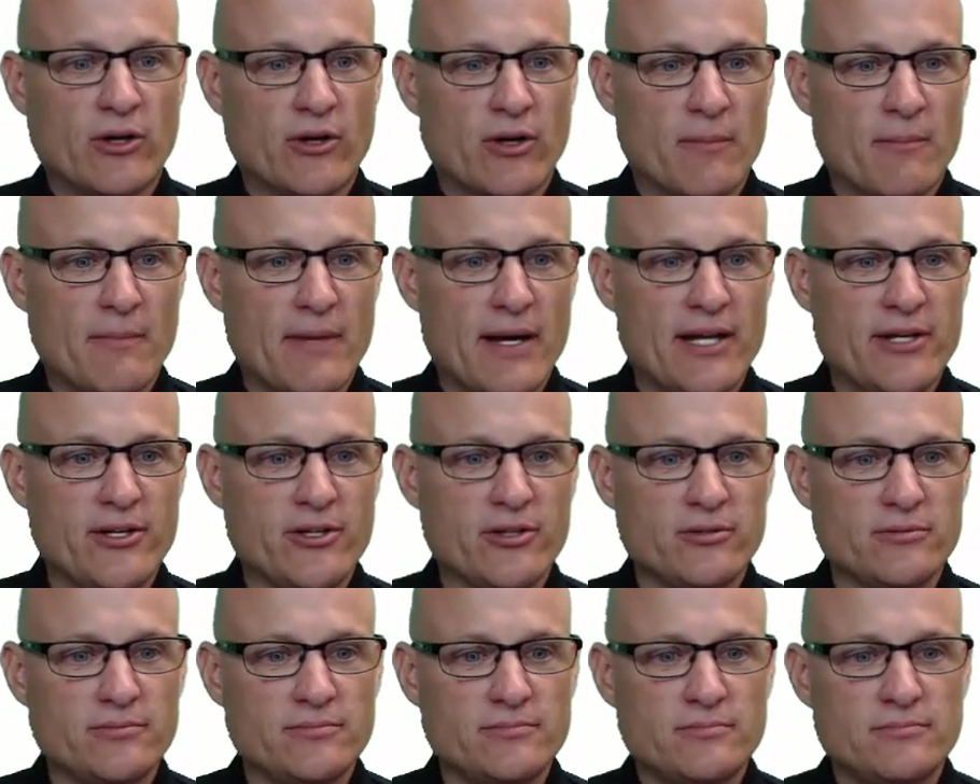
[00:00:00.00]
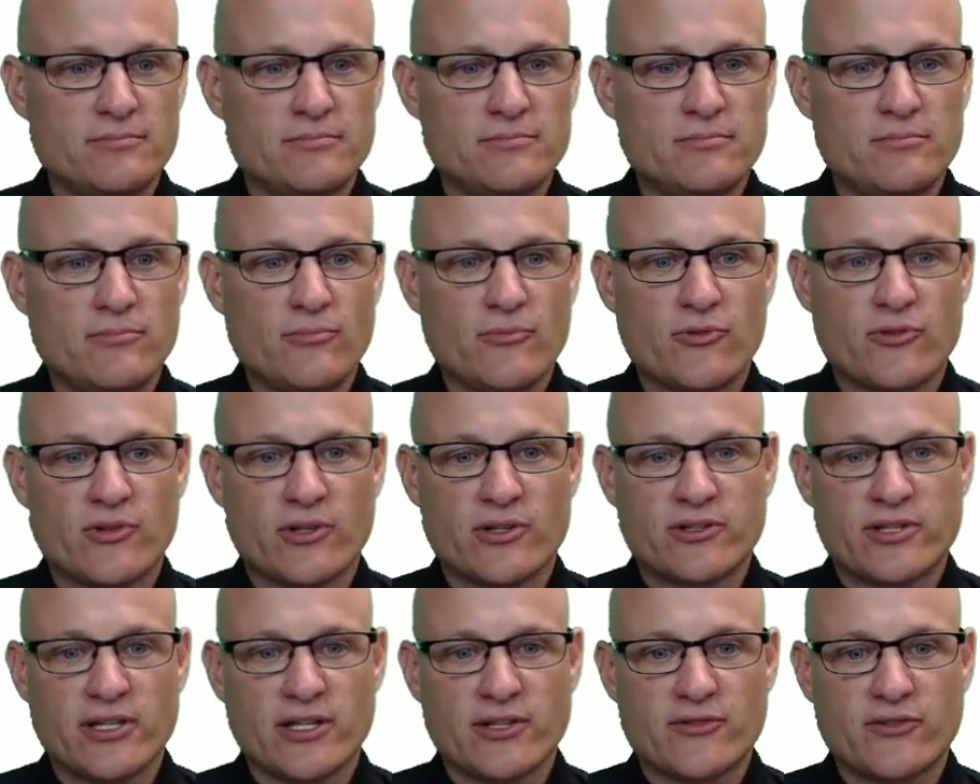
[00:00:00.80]
We go to Menu,
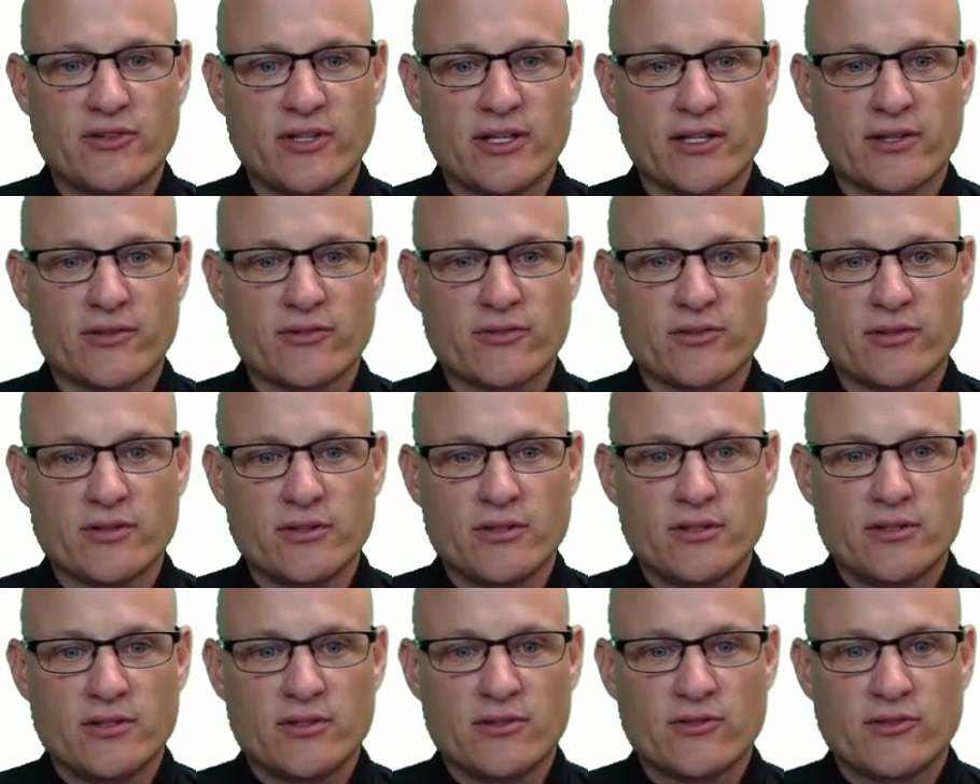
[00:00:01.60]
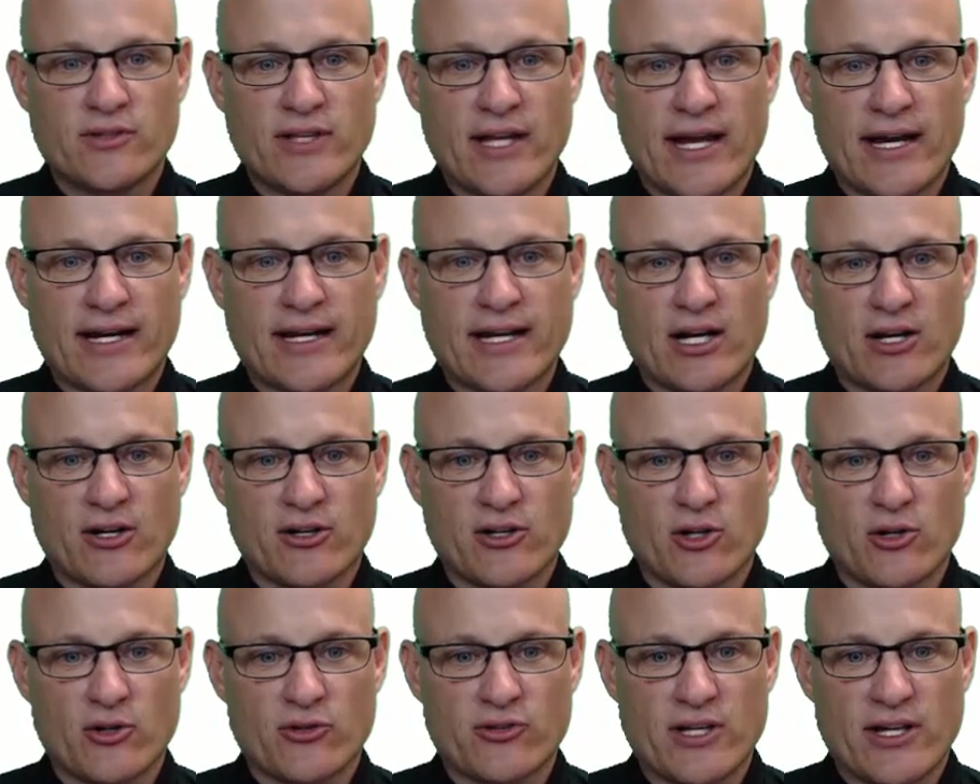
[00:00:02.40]
Statistics, Stat
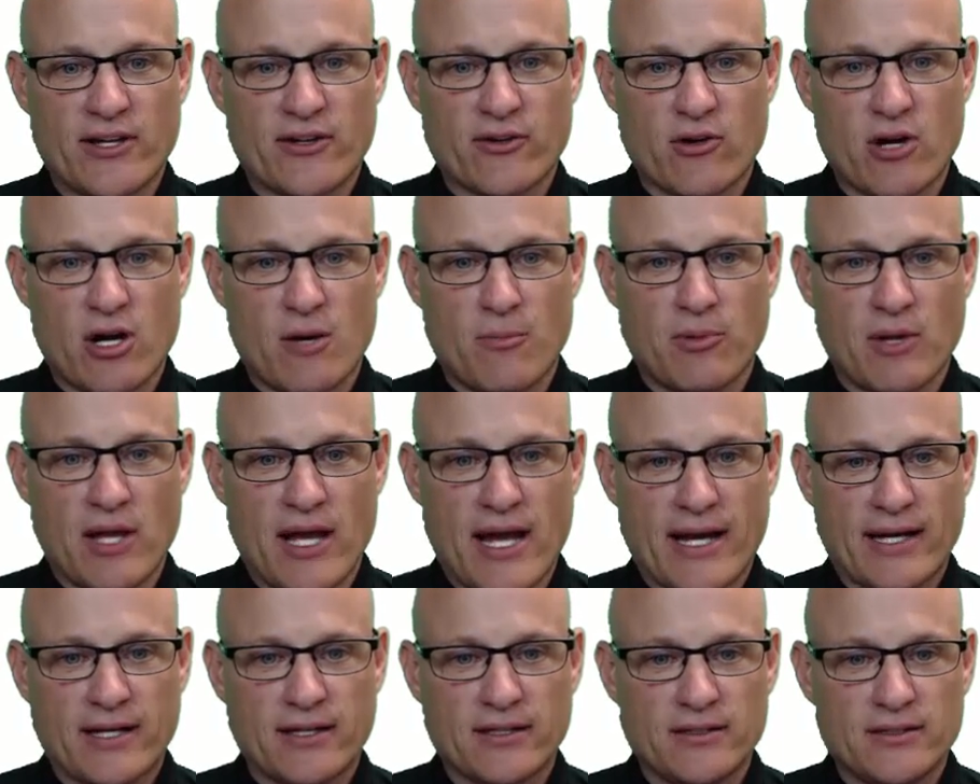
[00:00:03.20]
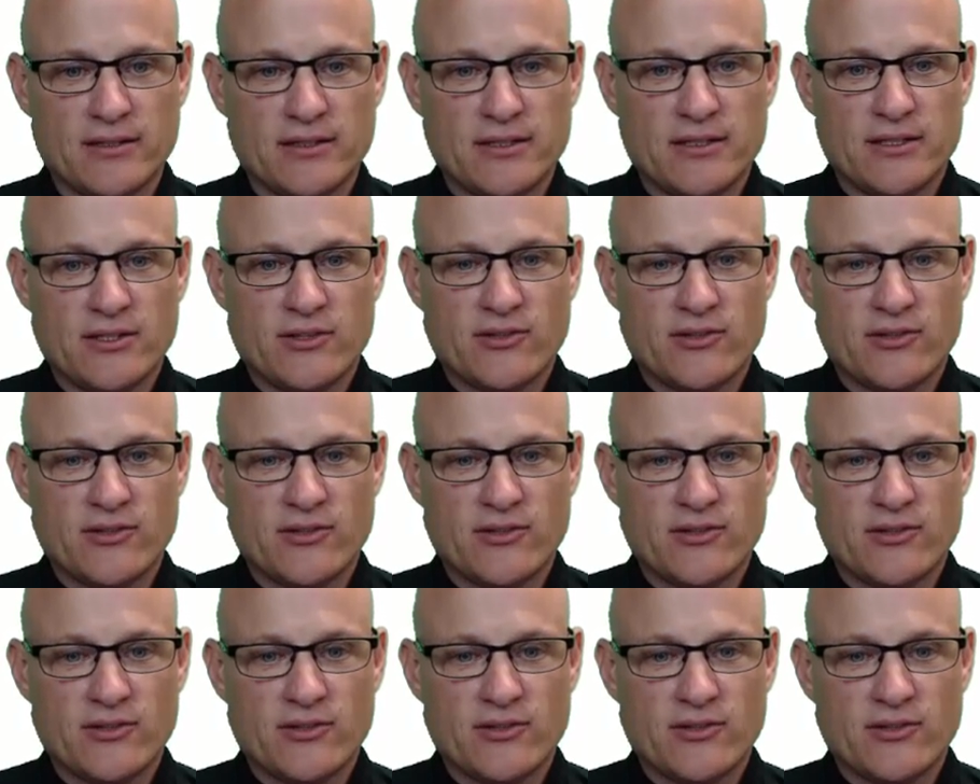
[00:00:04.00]
Calc. Notice how they're all black.